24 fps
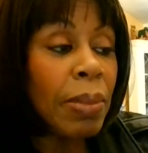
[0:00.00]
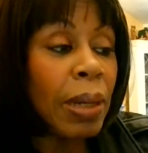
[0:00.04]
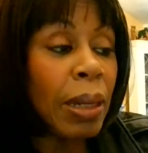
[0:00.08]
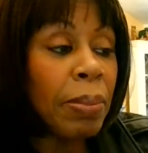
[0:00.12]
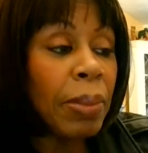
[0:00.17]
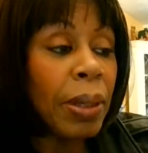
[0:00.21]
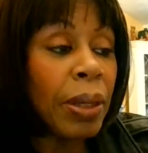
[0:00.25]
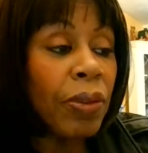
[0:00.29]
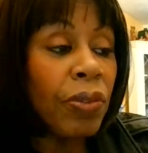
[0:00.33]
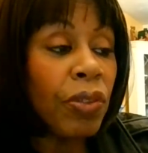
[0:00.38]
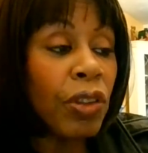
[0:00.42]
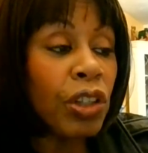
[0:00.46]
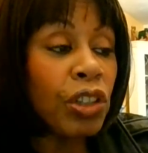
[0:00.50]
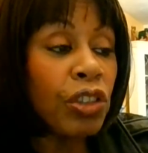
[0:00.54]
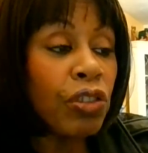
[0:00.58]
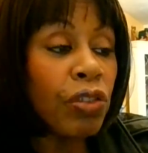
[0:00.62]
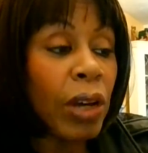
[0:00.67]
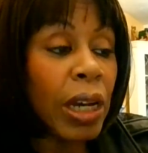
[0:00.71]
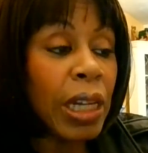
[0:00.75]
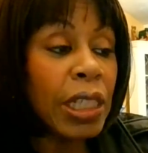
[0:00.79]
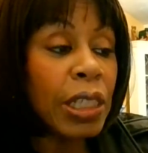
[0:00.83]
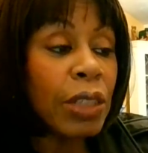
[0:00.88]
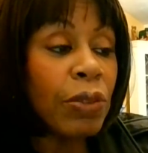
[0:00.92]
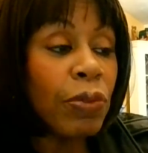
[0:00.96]
limit, the
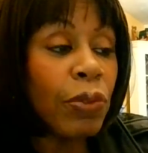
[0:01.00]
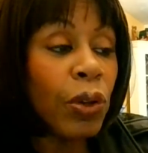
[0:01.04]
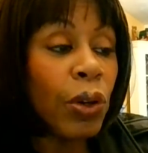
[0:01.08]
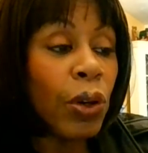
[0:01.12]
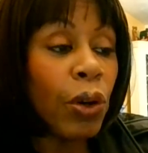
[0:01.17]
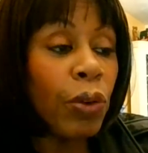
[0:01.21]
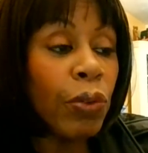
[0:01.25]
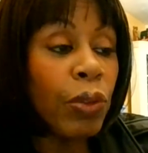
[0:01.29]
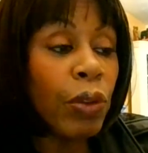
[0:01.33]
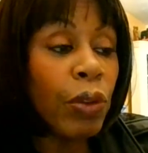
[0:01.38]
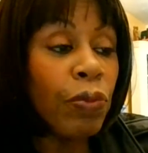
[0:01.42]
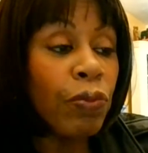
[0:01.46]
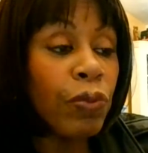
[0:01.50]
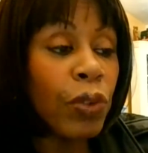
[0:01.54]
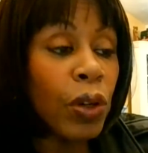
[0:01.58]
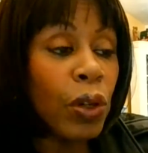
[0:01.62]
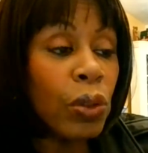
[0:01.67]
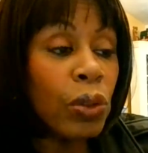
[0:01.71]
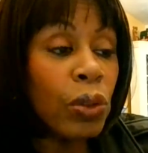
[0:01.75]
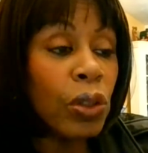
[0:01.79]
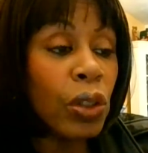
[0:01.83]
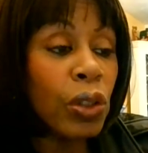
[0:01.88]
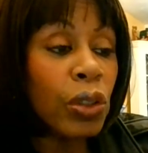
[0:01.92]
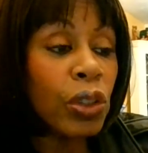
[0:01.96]
transfer of the
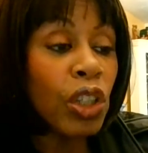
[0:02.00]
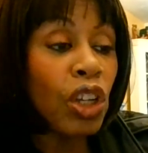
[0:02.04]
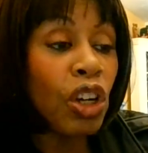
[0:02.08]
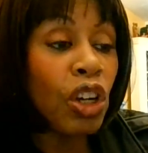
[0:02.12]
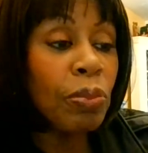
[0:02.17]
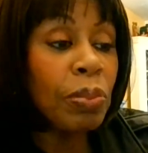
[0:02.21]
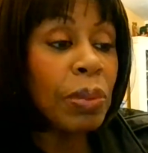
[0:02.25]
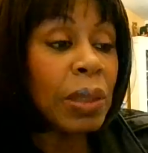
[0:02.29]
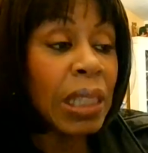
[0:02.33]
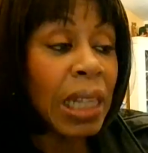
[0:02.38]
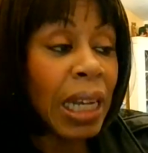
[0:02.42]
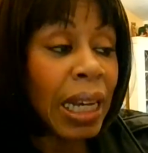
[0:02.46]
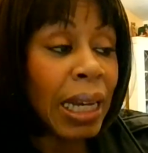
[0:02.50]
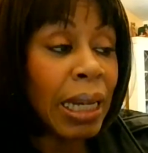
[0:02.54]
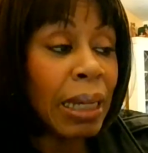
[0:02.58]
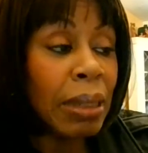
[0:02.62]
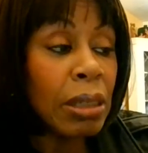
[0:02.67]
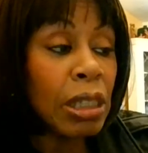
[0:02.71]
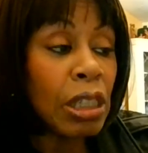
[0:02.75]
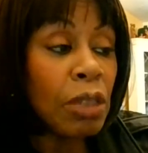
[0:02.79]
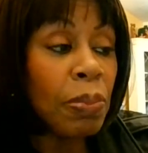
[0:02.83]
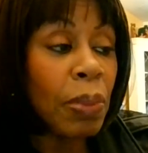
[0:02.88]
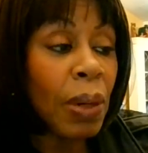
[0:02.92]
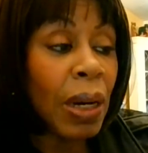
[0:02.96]
photos
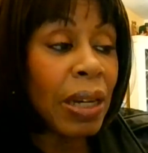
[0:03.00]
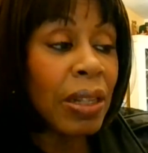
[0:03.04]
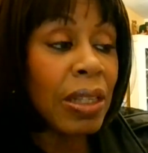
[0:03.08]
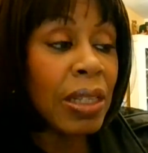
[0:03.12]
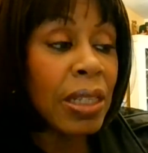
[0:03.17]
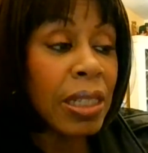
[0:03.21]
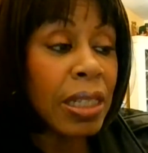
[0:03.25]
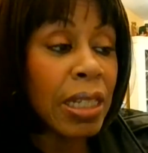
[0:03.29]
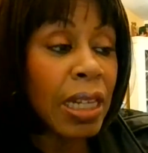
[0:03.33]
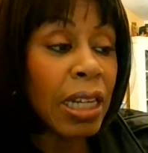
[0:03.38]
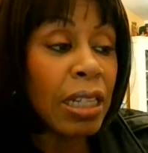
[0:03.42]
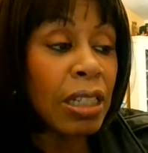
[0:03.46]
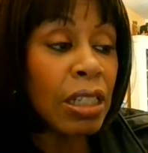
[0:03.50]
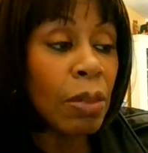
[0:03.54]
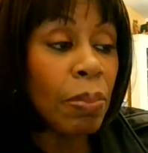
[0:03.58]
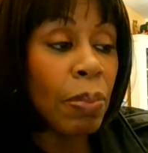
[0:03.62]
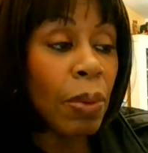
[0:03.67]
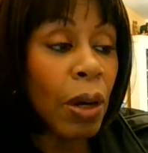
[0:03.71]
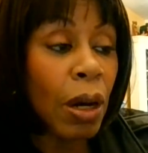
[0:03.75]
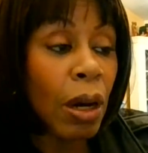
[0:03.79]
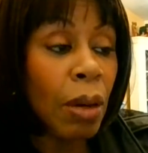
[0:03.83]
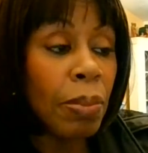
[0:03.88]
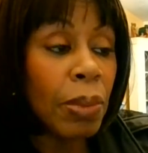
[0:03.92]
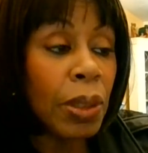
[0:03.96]
obtained by the State
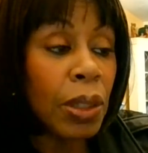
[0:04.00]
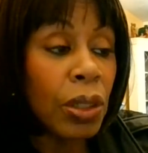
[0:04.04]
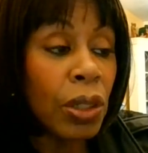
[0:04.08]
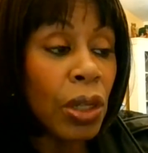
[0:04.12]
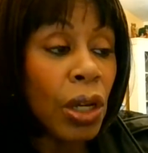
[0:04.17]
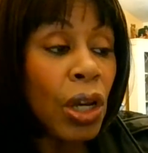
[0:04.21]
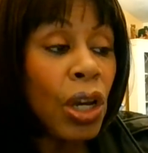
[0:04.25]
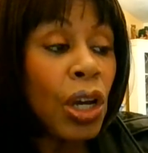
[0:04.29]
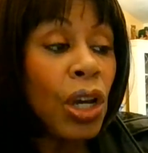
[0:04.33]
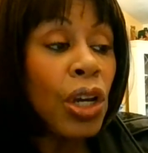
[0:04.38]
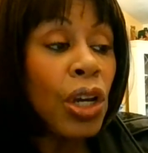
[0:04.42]
Department